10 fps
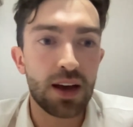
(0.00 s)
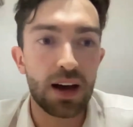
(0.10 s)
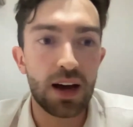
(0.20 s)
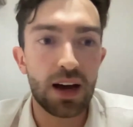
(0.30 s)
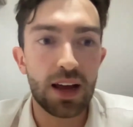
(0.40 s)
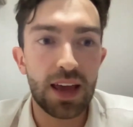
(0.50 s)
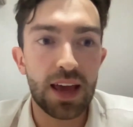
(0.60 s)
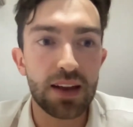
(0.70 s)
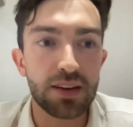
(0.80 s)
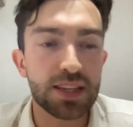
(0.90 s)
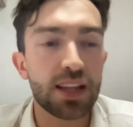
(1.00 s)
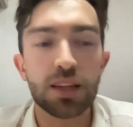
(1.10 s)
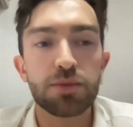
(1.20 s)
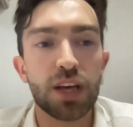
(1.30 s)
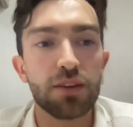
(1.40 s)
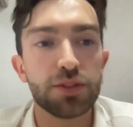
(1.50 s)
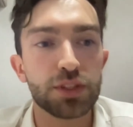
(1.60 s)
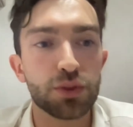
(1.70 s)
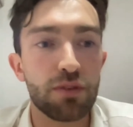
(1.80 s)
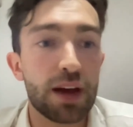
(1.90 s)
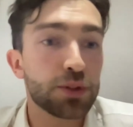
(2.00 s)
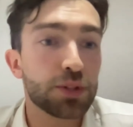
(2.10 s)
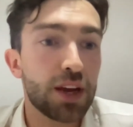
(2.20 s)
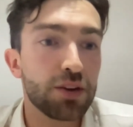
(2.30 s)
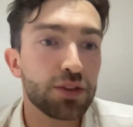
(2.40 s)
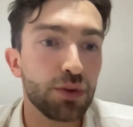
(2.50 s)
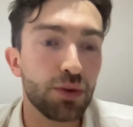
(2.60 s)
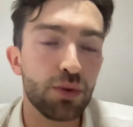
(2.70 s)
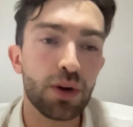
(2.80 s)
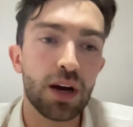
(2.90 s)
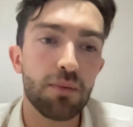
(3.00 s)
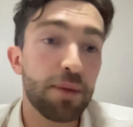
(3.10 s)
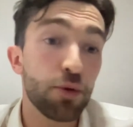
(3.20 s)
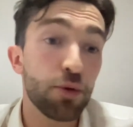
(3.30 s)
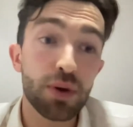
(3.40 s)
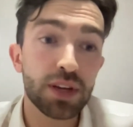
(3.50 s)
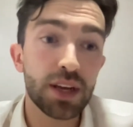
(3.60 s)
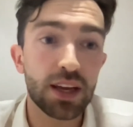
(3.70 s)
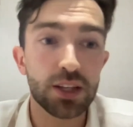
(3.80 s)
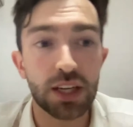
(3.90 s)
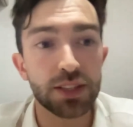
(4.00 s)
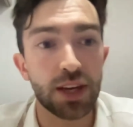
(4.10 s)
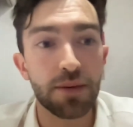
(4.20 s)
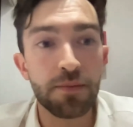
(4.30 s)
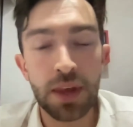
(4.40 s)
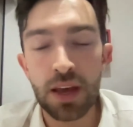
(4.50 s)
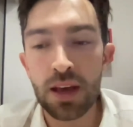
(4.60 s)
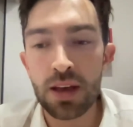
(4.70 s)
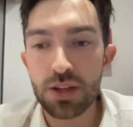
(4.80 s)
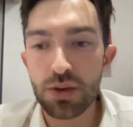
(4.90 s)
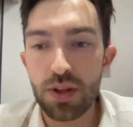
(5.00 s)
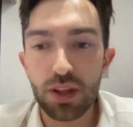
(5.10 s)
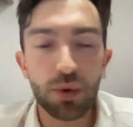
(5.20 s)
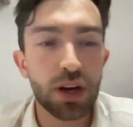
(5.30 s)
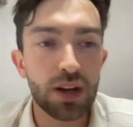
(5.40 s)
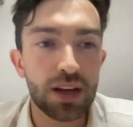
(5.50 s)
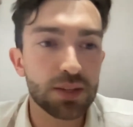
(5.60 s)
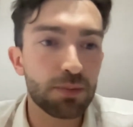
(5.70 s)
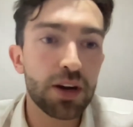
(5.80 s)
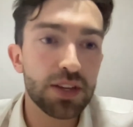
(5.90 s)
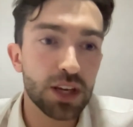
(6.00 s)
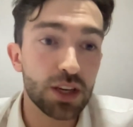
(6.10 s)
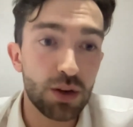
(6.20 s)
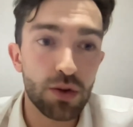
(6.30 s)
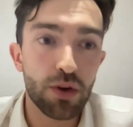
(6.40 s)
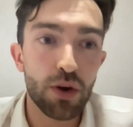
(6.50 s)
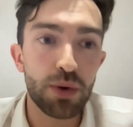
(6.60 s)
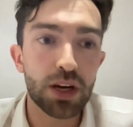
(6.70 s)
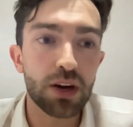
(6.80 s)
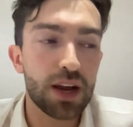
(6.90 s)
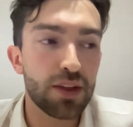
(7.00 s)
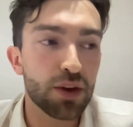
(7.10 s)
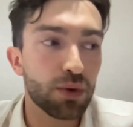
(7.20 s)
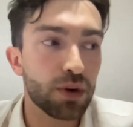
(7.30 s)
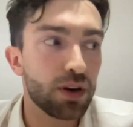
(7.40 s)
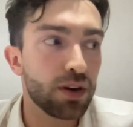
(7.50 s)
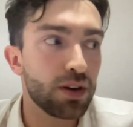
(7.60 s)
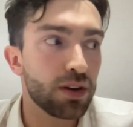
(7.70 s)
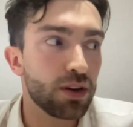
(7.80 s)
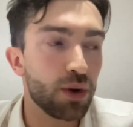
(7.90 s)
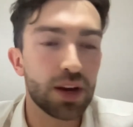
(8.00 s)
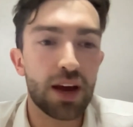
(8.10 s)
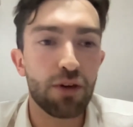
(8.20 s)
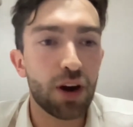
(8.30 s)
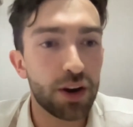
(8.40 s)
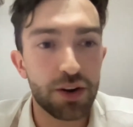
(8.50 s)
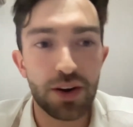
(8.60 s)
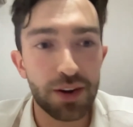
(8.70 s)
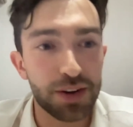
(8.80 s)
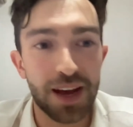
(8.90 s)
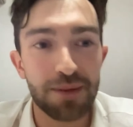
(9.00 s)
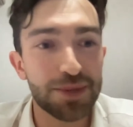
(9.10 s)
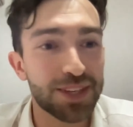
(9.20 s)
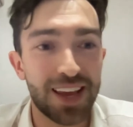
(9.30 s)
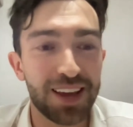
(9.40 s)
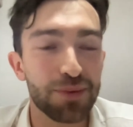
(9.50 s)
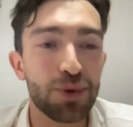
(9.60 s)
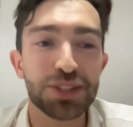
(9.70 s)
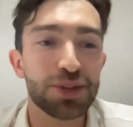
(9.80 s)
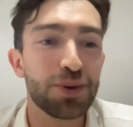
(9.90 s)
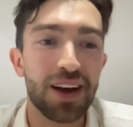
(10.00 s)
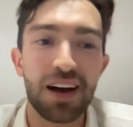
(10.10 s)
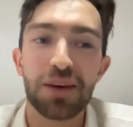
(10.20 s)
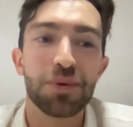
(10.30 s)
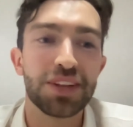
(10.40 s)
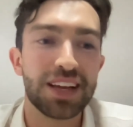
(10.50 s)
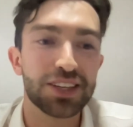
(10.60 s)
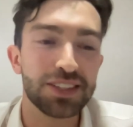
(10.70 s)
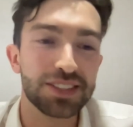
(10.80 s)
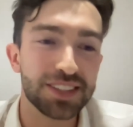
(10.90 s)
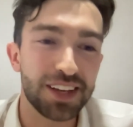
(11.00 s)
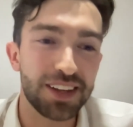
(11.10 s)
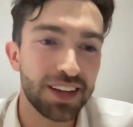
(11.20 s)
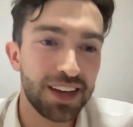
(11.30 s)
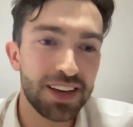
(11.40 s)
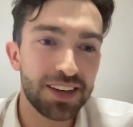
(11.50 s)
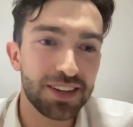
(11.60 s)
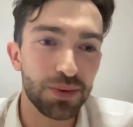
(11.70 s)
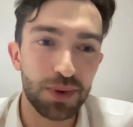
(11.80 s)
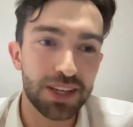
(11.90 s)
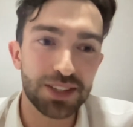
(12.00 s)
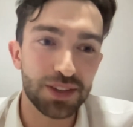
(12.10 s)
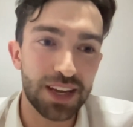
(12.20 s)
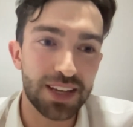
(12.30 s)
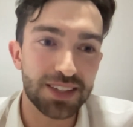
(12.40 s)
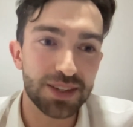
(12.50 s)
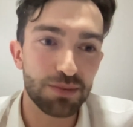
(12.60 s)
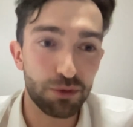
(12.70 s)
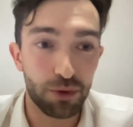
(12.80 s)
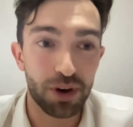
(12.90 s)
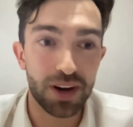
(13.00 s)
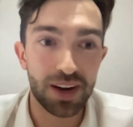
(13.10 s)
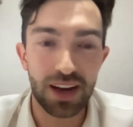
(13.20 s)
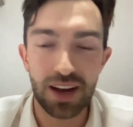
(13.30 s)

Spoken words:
and selling themselves as sort of outsiders who maybe were worth taking a chance on. So I think that we're going to, as parties continue to grow weaker, I think we're going to have a harder and harder time saying what's going on with elections until the weeks or days before.